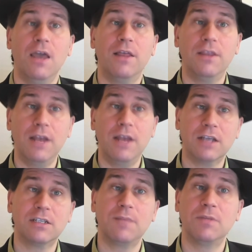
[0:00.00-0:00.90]
The next
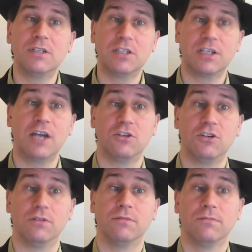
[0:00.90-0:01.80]
step is to
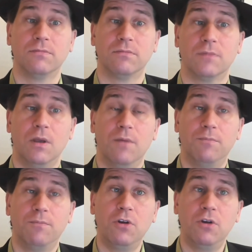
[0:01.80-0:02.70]
schedule.
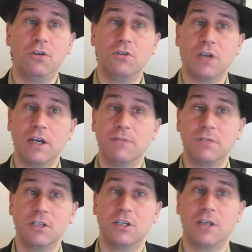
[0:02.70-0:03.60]
Put those items
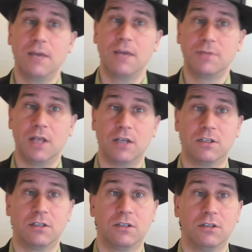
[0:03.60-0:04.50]
into time
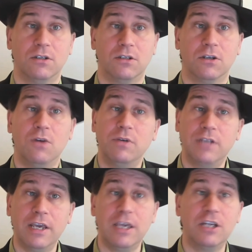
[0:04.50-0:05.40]
slots. Go and
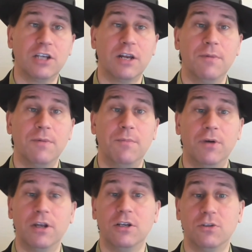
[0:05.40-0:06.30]
take each item and put
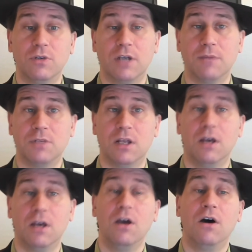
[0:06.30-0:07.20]
it into a time
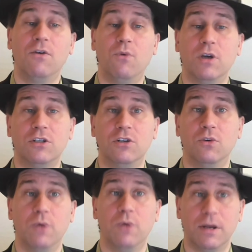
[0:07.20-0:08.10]
slot of what to
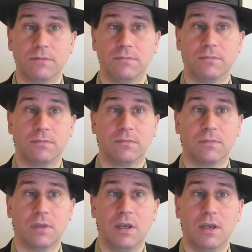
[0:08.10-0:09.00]
do when.
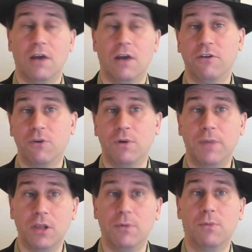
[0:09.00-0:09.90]
Now, if you want to be
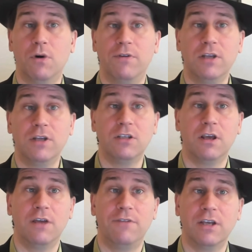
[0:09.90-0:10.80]
a little bit more
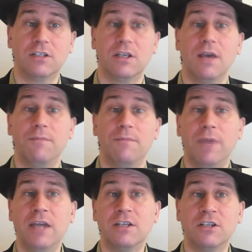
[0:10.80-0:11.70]
advanced,
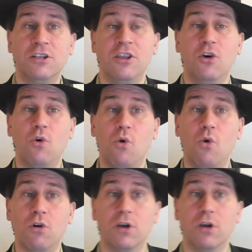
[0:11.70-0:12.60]
pay attention to the
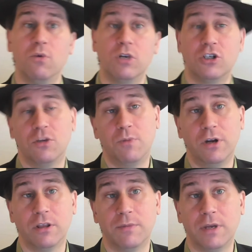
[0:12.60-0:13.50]
order in which you're
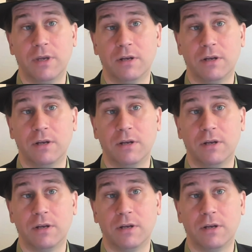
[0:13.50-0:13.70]
putting them in.